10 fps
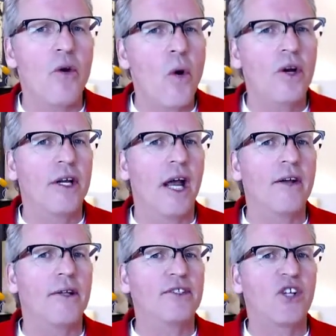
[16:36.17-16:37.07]
nor did I
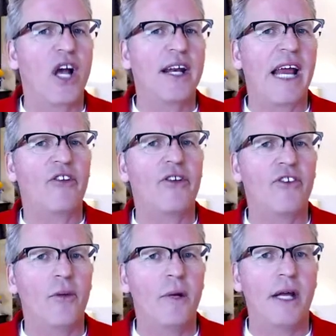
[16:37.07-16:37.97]
know that Scott had actually
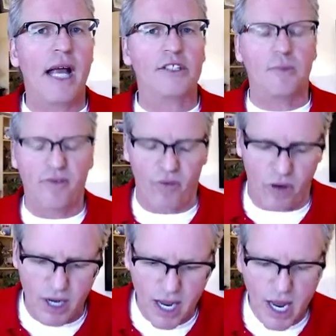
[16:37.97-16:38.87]
seen me in action before.